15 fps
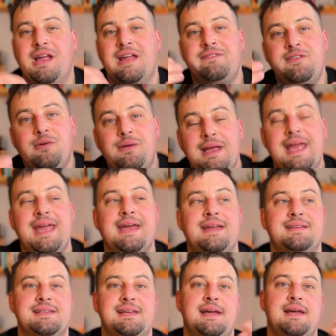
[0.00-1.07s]
If you
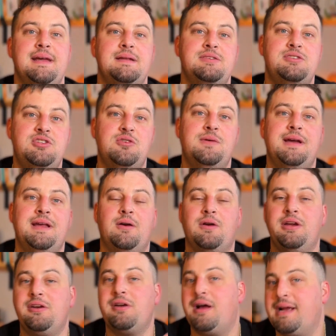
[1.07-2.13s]
can't do it or
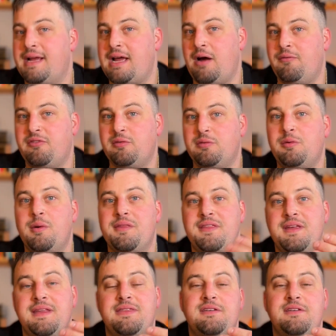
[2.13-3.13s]
you're not comfortable with it,